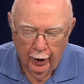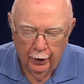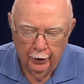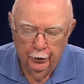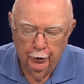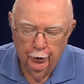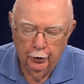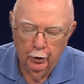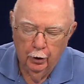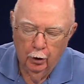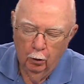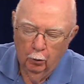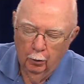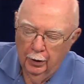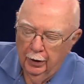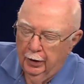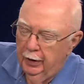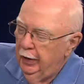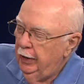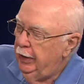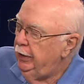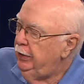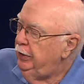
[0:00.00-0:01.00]
And you know
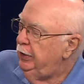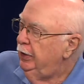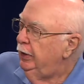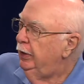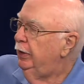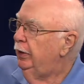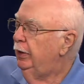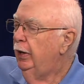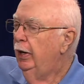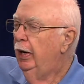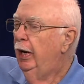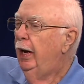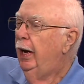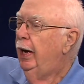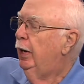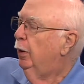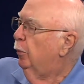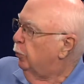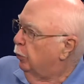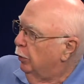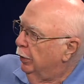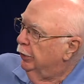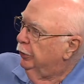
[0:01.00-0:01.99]
what he did
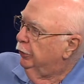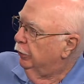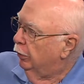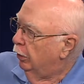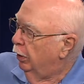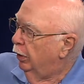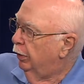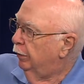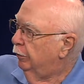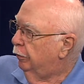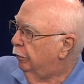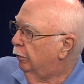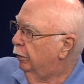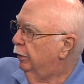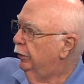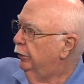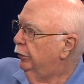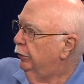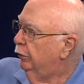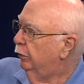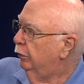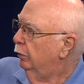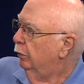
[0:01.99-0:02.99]
at a press
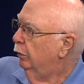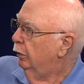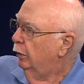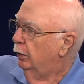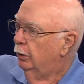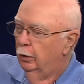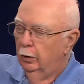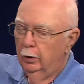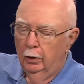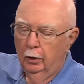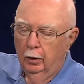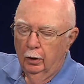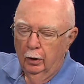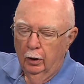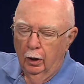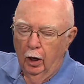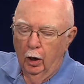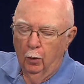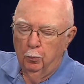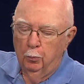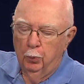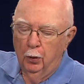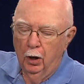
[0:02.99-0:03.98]
conference?
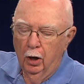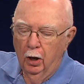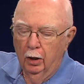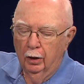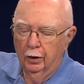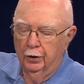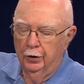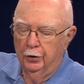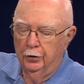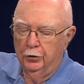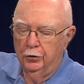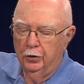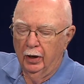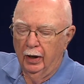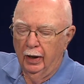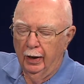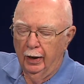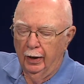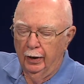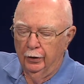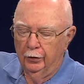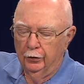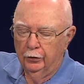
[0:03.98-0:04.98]

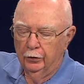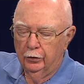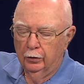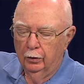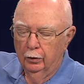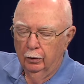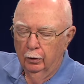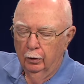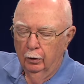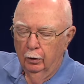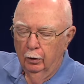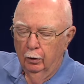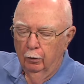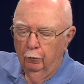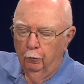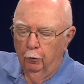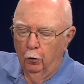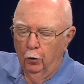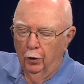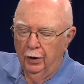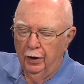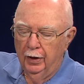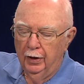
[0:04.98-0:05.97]
Apologized
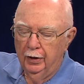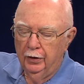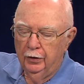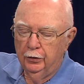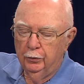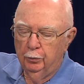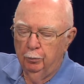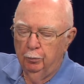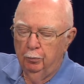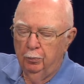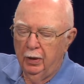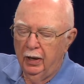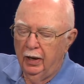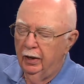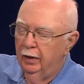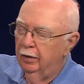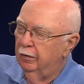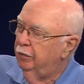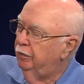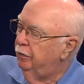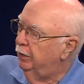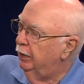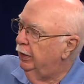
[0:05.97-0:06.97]
for his
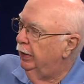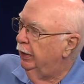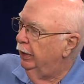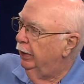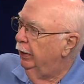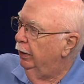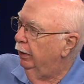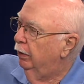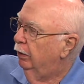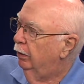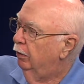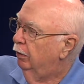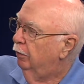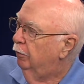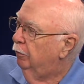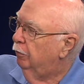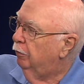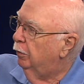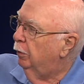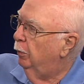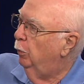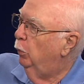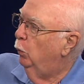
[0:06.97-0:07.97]
benefiting
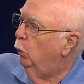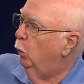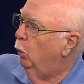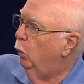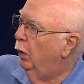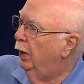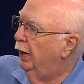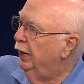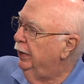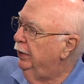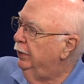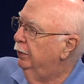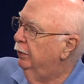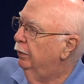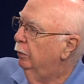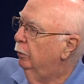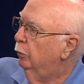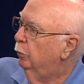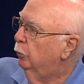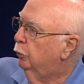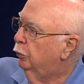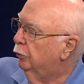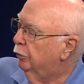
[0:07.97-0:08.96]
from white
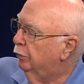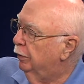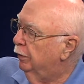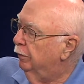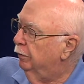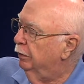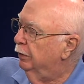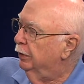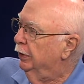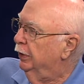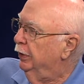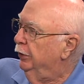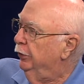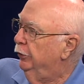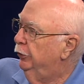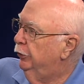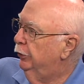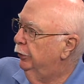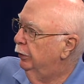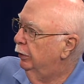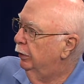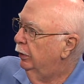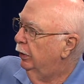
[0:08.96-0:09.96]

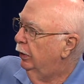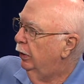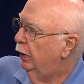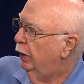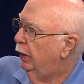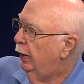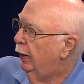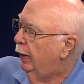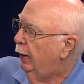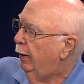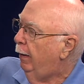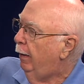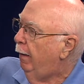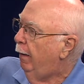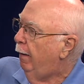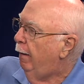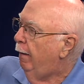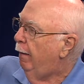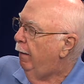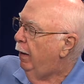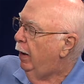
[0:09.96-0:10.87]
privilege. Yeah. Oh.